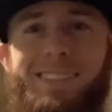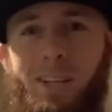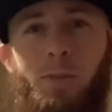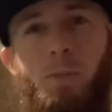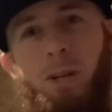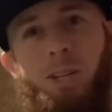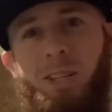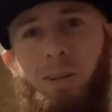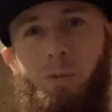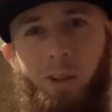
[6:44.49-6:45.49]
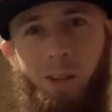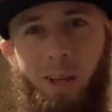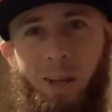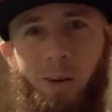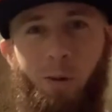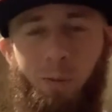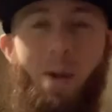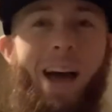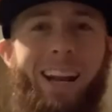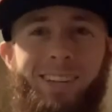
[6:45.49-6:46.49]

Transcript: expedition with Maddox